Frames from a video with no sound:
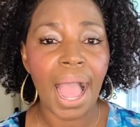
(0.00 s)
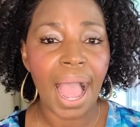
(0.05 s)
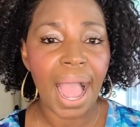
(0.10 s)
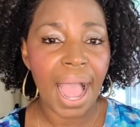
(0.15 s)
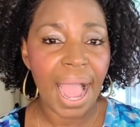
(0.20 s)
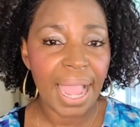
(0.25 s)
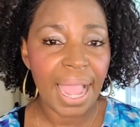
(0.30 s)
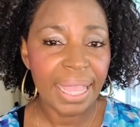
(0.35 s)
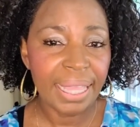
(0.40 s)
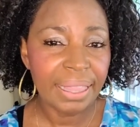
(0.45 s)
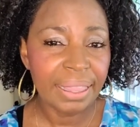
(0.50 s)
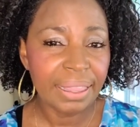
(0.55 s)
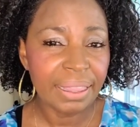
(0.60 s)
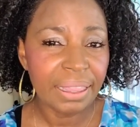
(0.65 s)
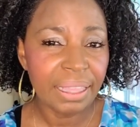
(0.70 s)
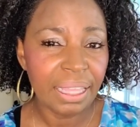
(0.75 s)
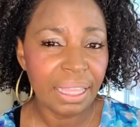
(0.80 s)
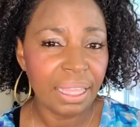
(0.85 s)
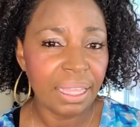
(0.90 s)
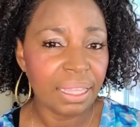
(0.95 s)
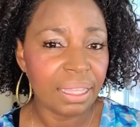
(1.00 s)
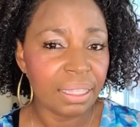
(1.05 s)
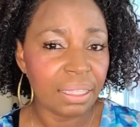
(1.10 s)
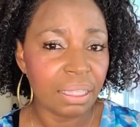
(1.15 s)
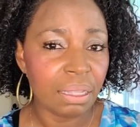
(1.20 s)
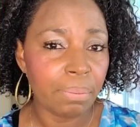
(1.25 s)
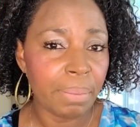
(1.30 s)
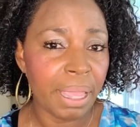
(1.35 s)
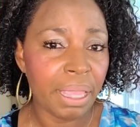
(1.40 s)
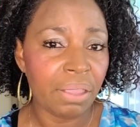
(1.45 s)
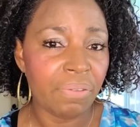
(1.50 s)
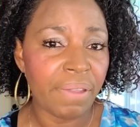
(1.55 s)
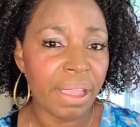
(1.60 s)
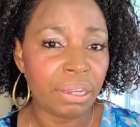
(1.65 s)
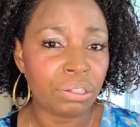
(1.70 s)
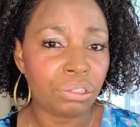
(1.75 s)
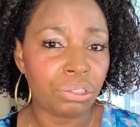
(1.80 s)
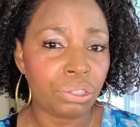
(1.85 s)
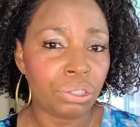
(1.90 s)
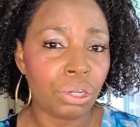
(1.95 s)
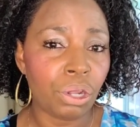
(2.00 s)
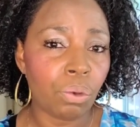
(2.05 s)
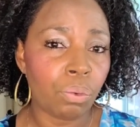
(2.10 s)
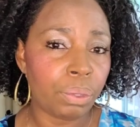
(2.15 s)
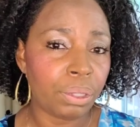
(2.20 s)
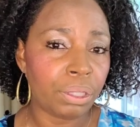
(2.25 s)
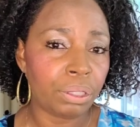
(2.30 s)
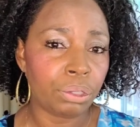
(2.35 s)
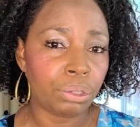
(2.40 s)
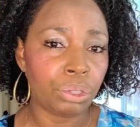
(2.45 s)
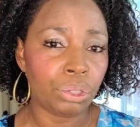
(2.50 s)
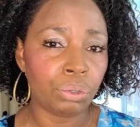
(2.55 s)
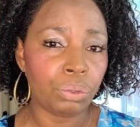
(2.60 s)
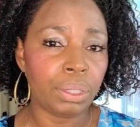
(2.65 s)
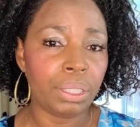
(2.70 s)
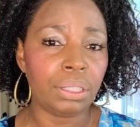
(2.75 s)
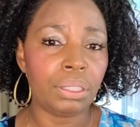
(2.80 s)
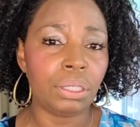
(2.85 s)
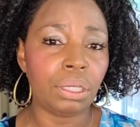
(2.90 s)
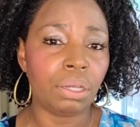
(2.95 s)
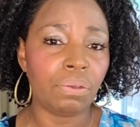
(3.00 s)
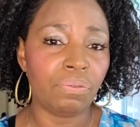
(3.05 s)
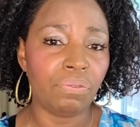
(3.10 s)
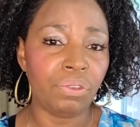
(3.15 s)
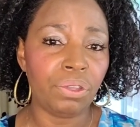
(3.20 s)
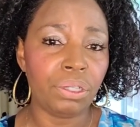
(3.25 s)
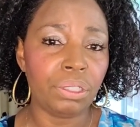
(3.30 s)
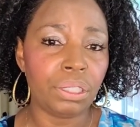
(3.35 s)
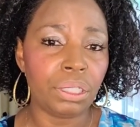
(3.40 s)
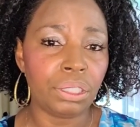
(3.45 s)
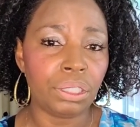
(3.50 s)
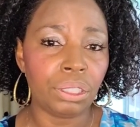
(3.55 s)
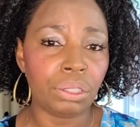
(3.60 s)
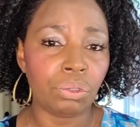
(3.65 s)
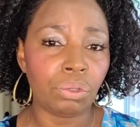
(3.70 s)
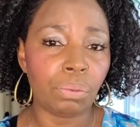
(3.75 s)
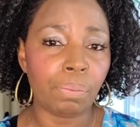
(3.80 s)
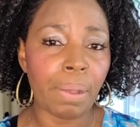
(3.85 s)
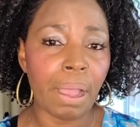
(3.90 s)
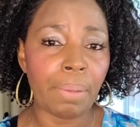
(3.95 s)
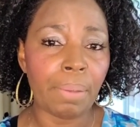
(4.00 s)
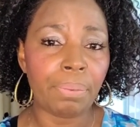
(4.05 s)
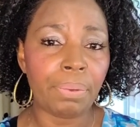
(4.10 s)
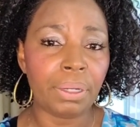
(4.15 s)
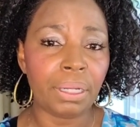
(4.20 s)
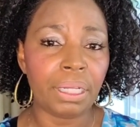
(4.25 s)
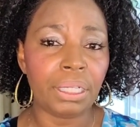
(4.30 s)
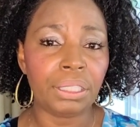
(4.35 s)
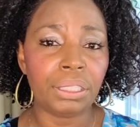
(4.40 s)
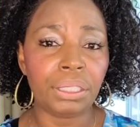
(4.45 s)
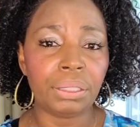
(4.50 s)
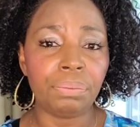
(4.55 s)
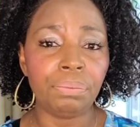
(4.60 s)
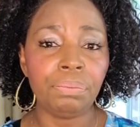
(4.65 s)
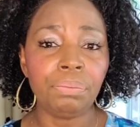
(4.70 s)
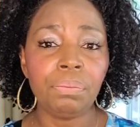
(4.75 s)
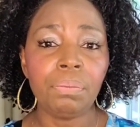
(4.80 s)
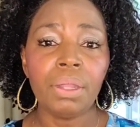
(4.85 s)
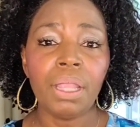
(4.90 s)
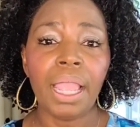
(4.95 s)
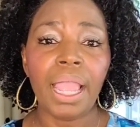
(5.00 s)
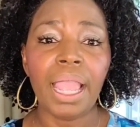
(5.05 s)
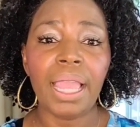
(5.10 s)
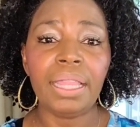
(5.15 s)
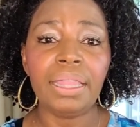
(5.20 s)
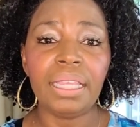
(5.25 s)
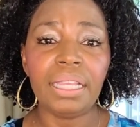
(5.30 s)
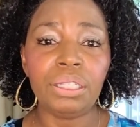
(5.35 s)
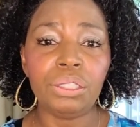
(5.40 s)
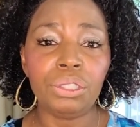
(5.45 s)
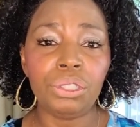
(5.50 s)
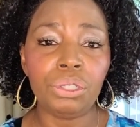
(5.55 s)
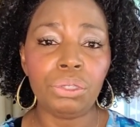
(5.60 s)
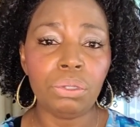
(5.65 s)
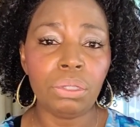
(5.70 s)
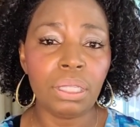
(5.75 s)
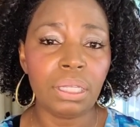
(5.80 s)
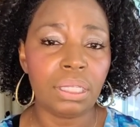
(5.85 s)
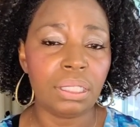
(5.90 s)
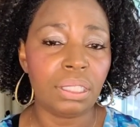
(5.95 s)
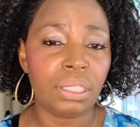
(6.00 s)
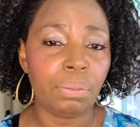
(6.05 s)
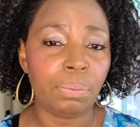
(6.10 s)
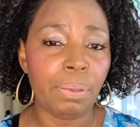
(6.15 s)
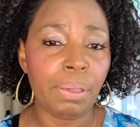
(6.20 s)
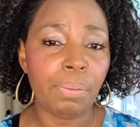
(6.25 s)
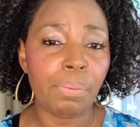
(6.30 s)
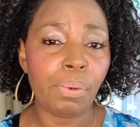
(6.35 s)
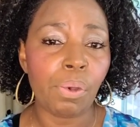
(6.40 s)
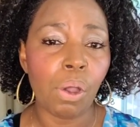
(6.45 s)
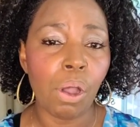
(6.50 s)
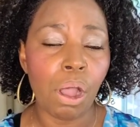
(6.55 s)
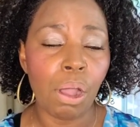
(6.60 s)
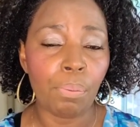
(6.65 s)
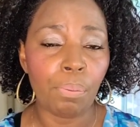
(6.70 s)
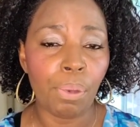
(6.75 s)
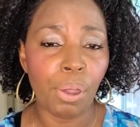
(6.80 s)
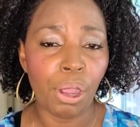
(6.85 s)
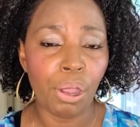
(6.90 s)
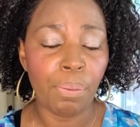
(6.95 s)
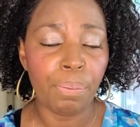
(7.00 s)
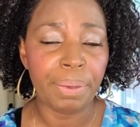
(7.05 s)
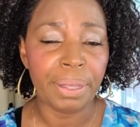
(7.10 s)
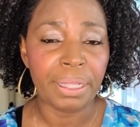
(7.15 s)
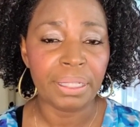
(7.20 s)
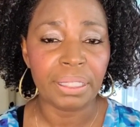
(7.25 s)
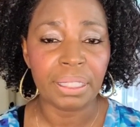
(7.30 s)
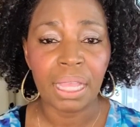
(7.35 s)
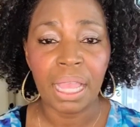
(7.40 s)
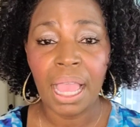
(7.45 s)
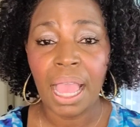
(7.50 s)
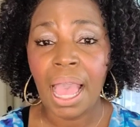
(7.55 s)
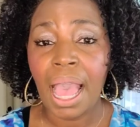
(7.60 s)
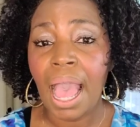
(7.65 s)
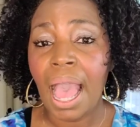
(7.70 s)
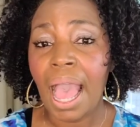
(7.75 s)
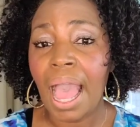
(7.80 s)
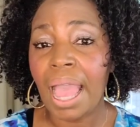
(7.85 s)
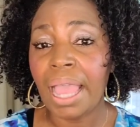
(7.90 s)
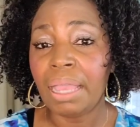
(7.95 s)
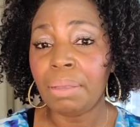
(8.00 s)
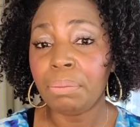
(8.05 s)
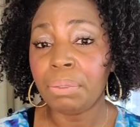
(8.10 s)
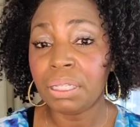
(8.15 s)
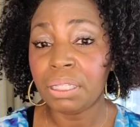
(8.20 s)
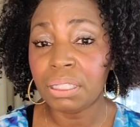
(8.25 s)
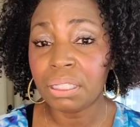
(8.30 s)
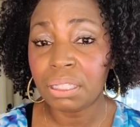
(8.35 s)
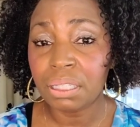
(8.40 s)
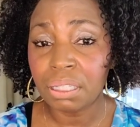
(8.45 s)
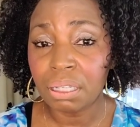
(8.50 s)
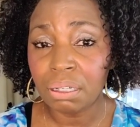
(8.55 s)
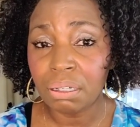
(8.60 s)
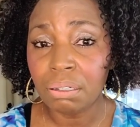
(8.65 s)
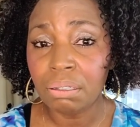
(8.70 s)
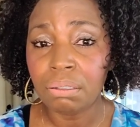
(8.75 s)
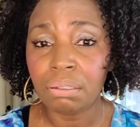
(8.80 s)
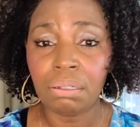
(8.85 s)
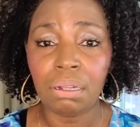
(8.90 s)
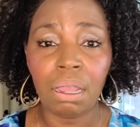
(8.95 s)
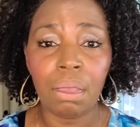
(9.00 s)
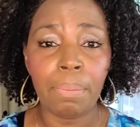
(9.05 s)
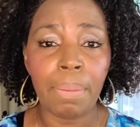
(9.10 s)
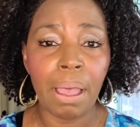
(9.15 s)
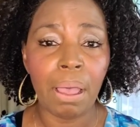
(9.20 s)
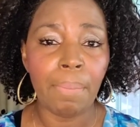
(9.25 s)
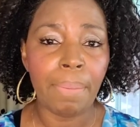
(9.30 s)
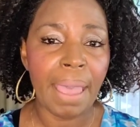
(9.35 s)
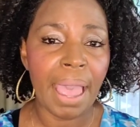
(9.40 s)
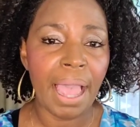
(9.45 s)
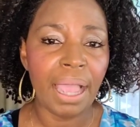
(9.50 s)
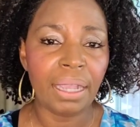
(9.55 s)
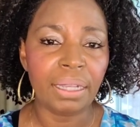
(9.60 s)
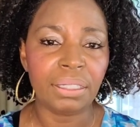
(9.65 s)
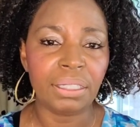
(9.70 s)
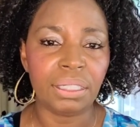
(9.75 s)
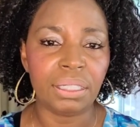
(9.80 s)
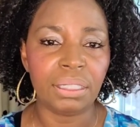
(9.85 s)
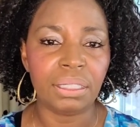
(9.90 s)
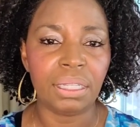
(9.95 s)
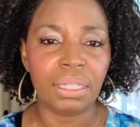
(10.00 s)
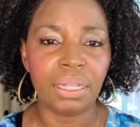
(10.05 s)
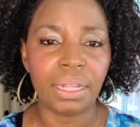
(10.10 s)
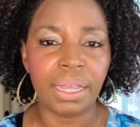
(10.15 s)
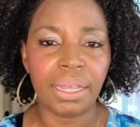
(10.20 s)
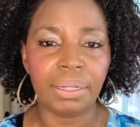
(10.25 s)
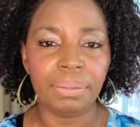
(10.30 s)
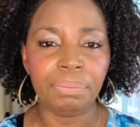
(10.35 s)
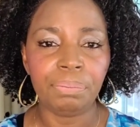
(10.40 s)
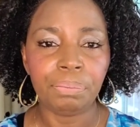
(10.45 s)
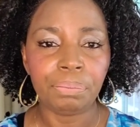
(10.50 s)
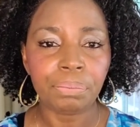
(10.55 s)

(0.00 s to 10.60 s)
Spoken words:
I think the manufacturers know what they're doing to confuse the general population, and they do this to people on purpose. I am concerned about packaging today.